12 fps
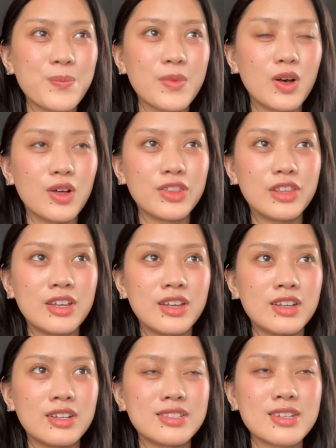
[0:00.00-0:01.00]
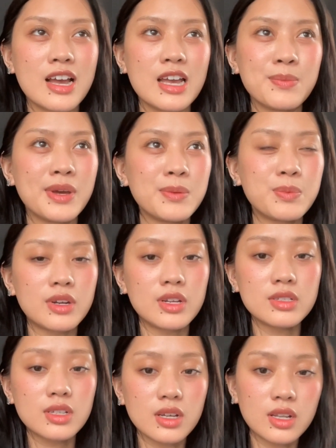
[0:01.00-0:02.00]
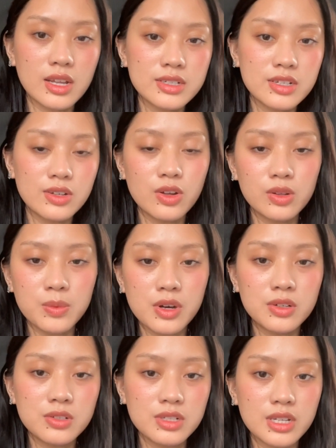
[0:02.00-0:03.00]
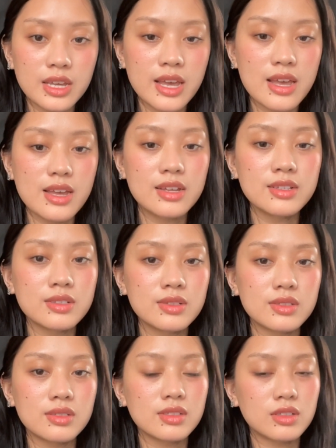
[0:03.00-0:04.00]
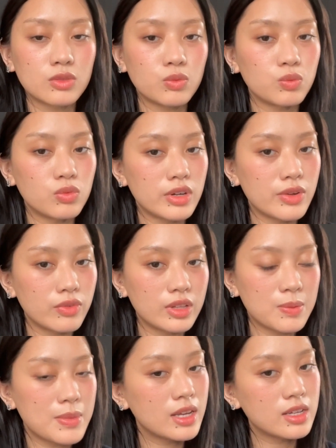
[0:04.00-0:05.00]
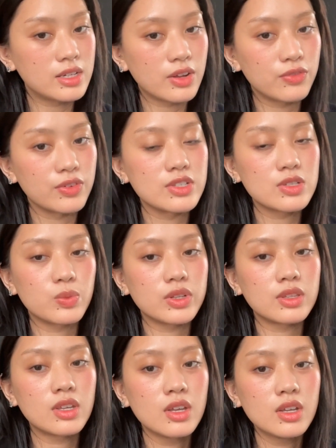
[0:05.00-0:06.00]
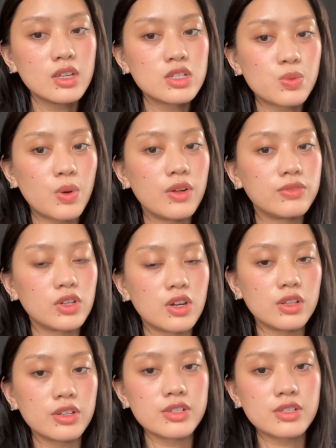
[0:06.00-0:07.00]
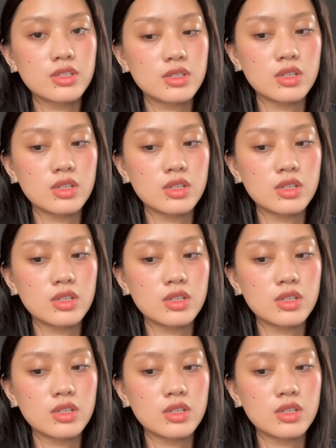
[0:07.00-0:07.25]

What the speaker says: all the time I put into collecting all the bottles and cans wouldn't really make a difference with $12